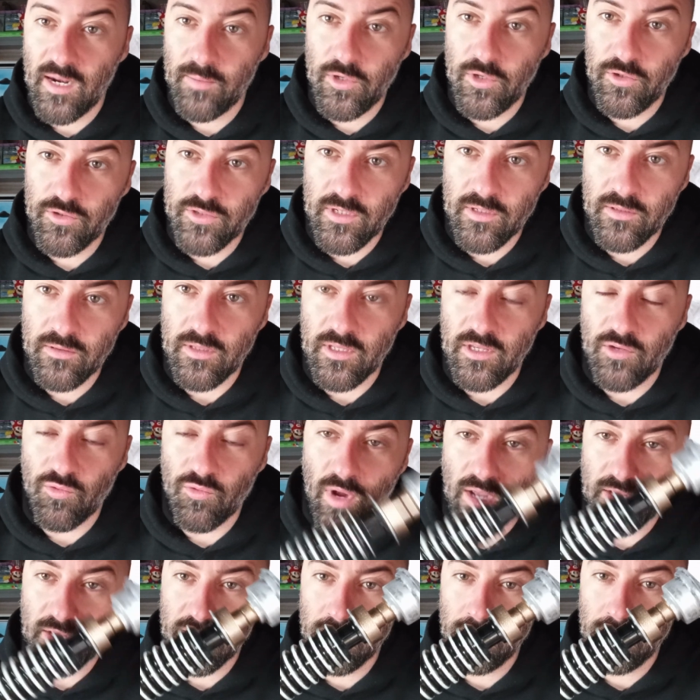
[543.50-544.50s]
that I'm using, the
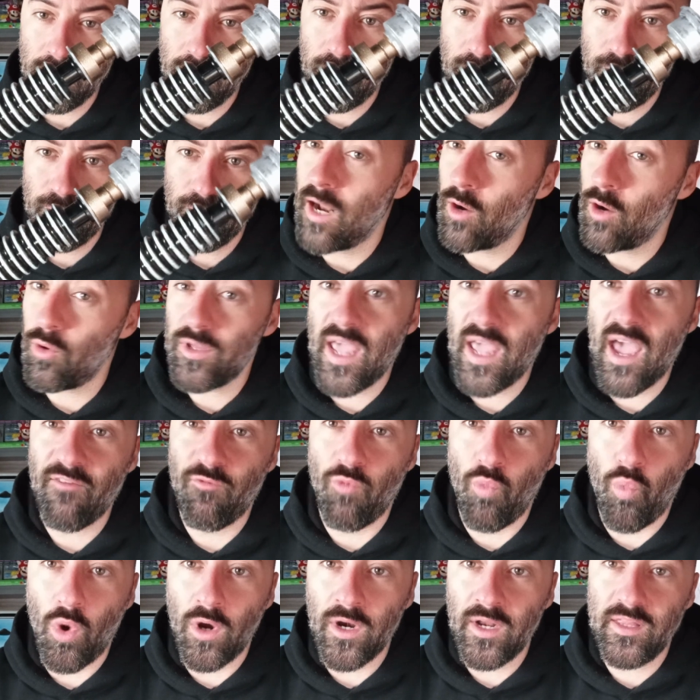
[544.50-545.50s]
resin. And I only
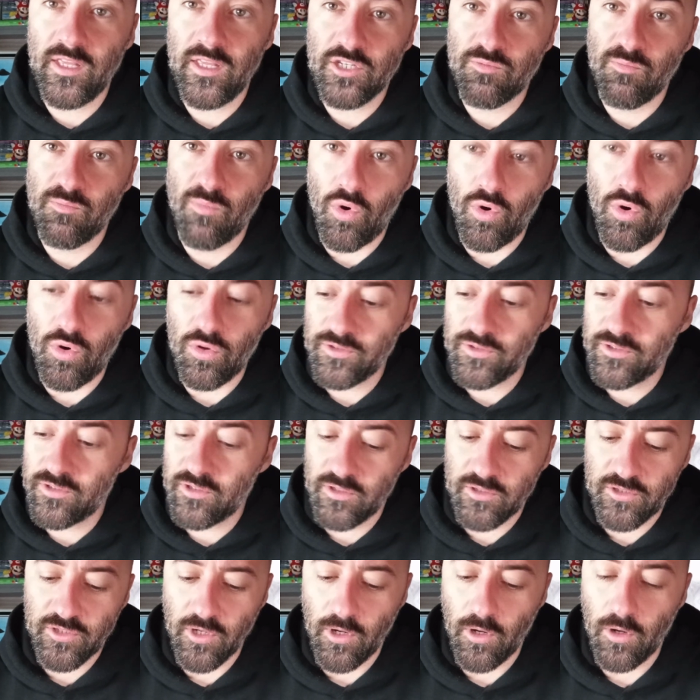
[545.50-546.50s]
have one of these
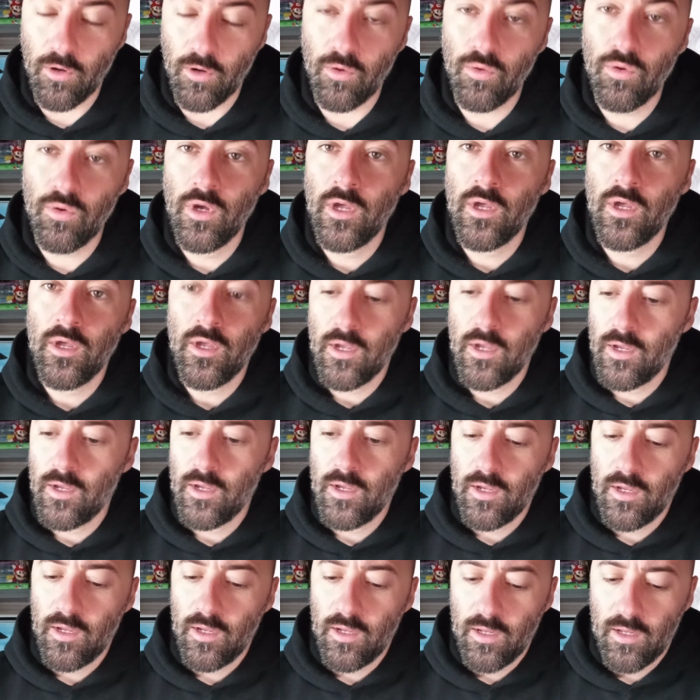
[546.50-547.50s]
molds. So
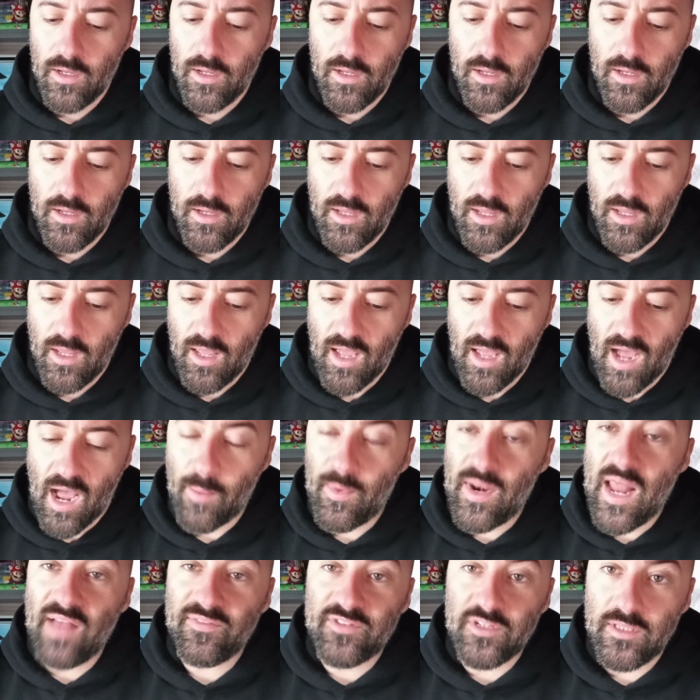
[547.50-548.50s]

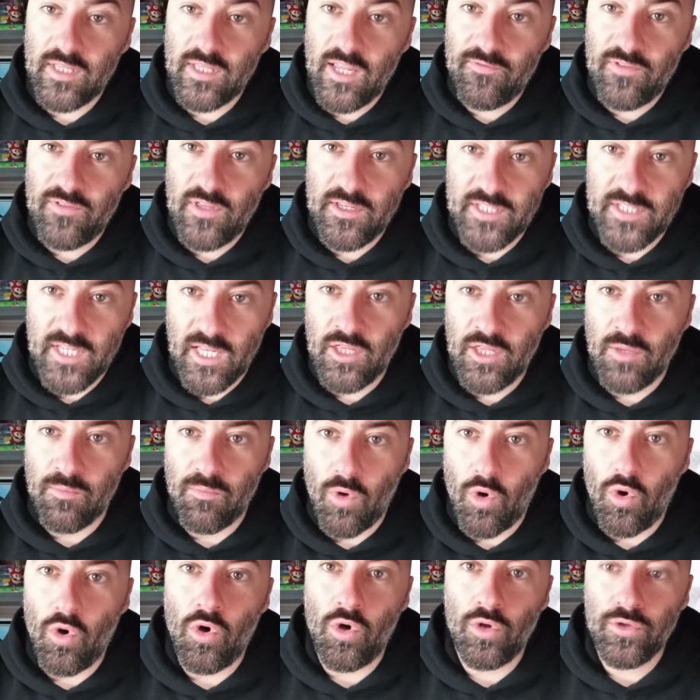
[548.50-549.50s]
I'm going to have to leave these in the
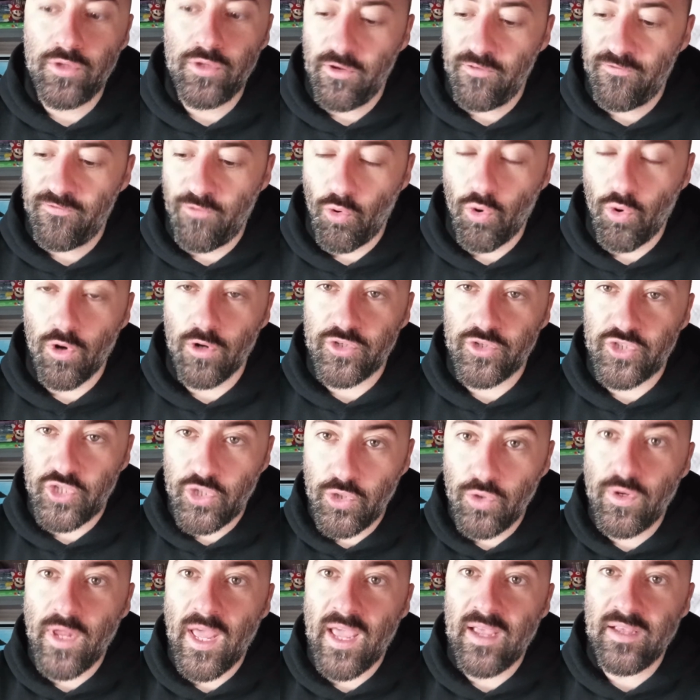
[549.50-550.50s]
mold for
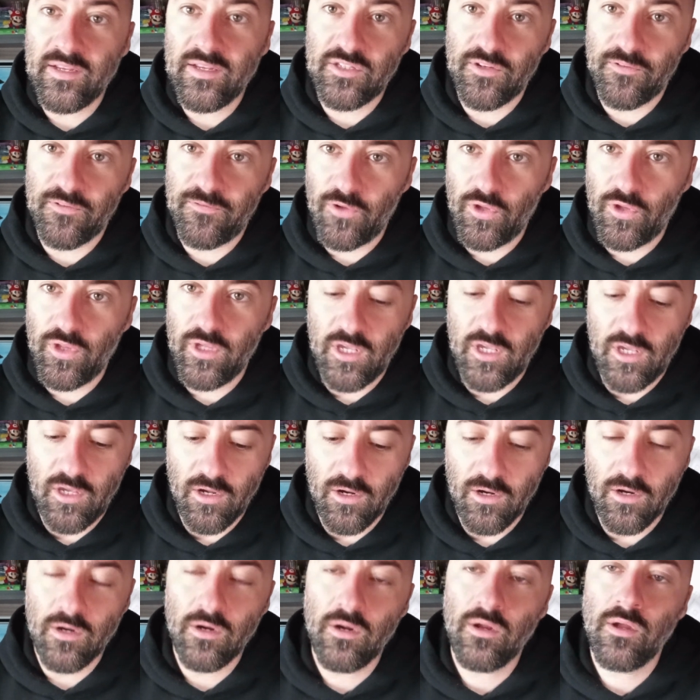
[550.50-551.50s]
2 days to fully
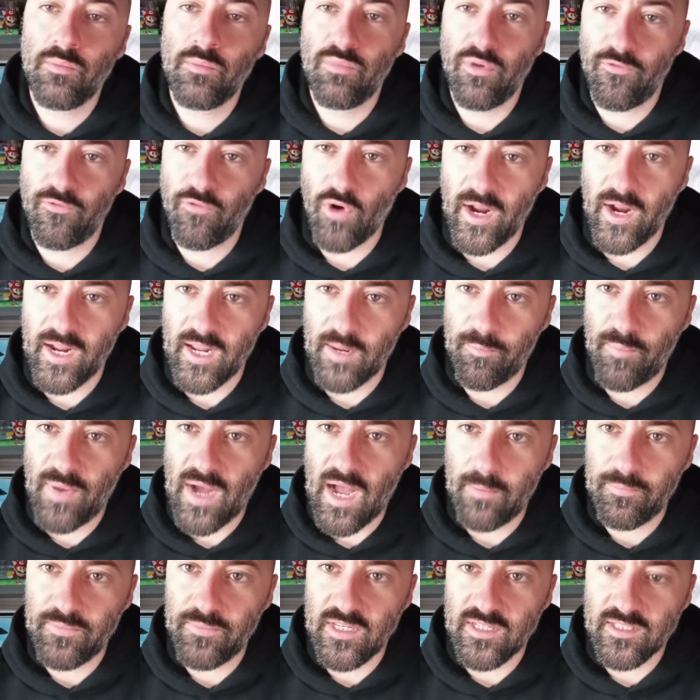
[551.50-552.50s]
cure before I can
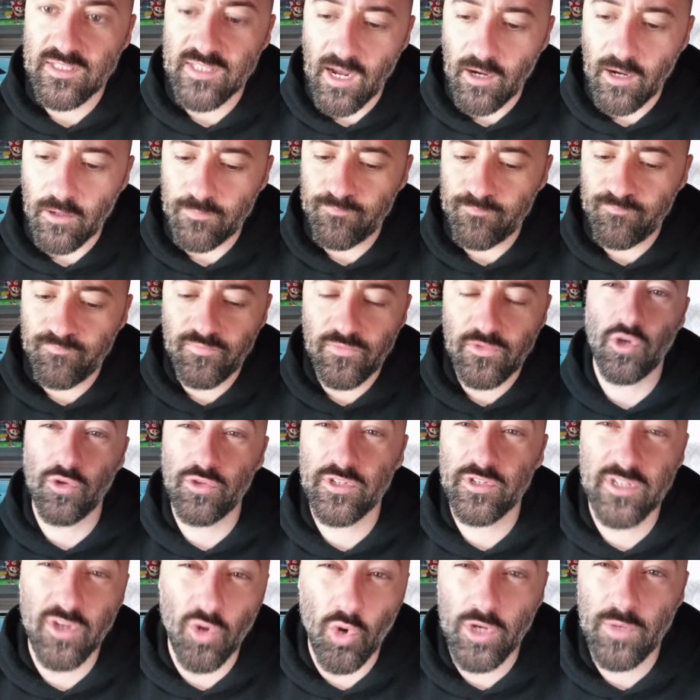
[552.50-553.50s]
pop these out.
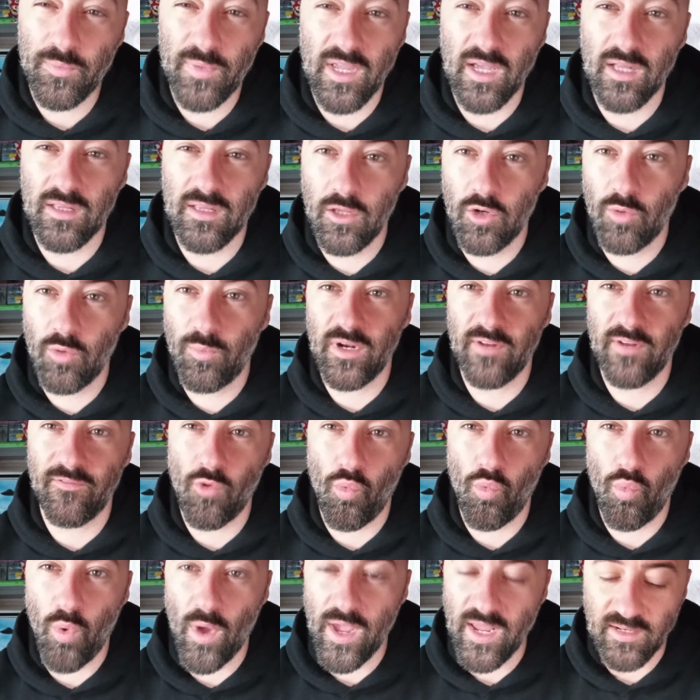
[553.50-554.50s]
So there's going to be a little bit
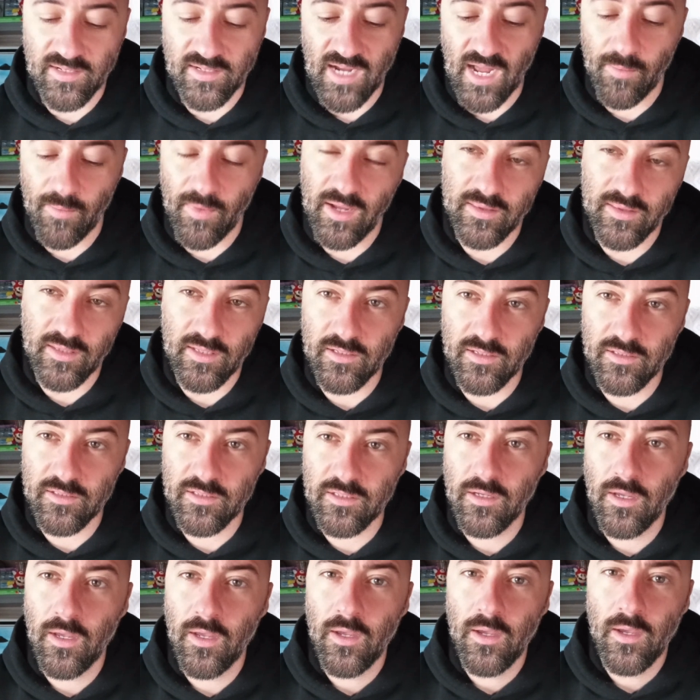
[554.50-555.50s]
of a wait time on
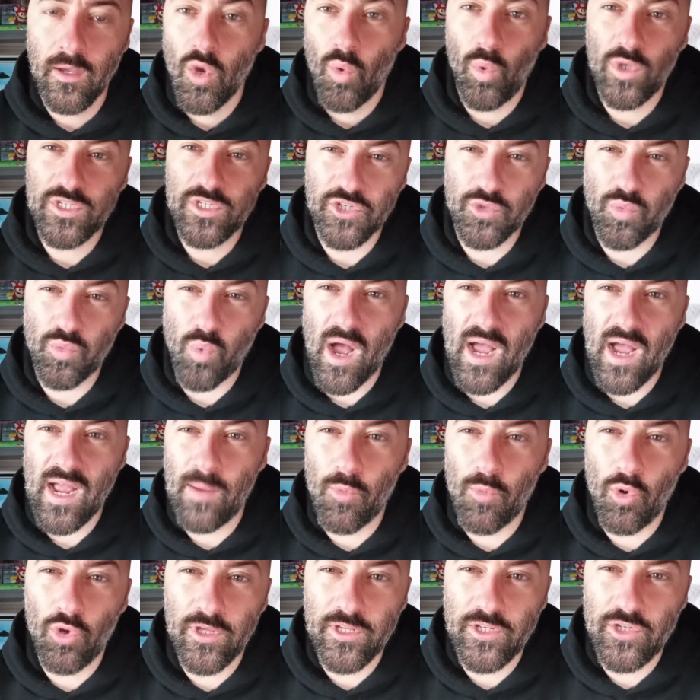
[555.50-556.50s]
these, which is why
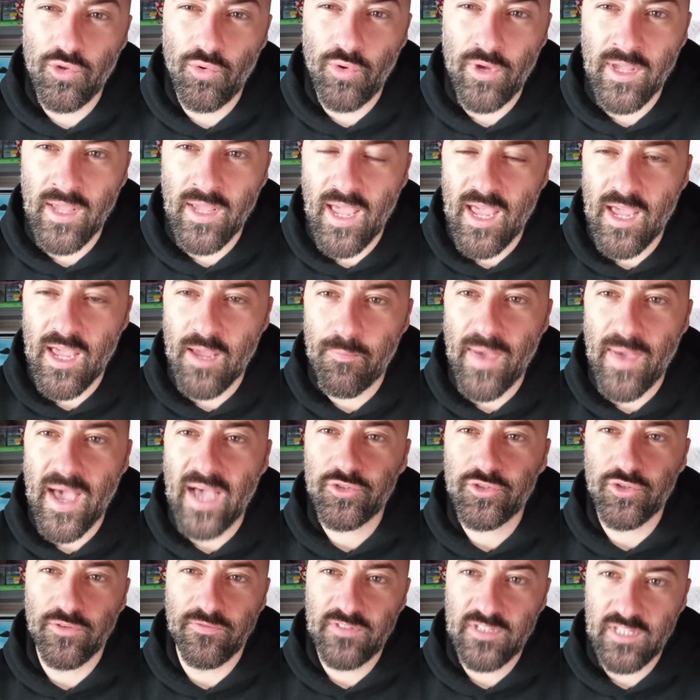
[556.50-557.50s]
I'm only doing a
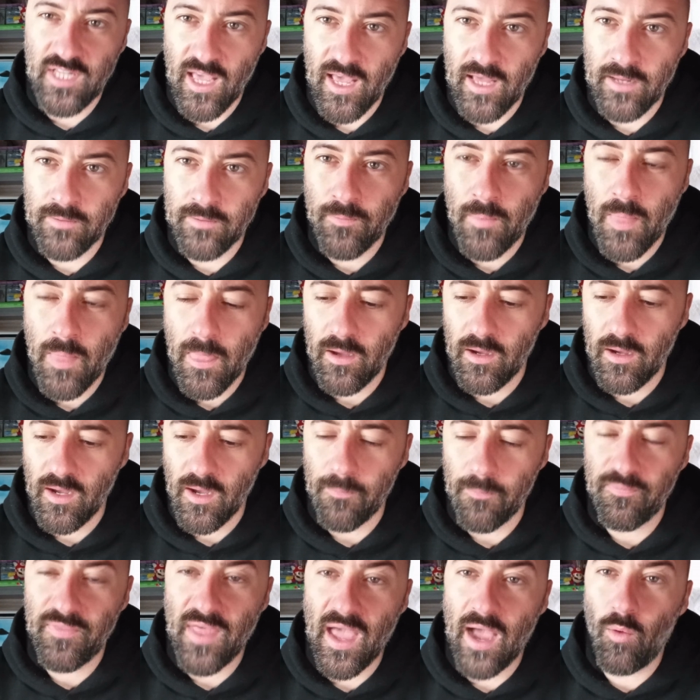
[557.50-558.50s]
batch of 10.
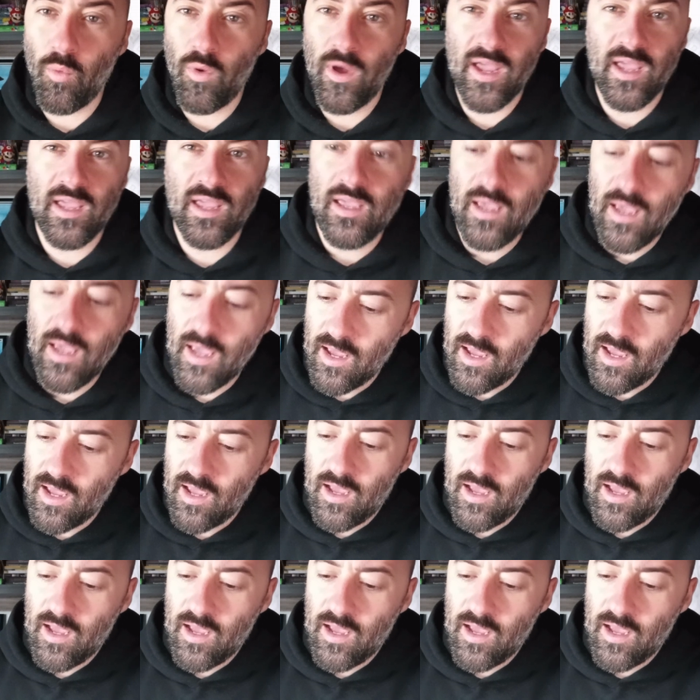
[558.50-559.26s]
That way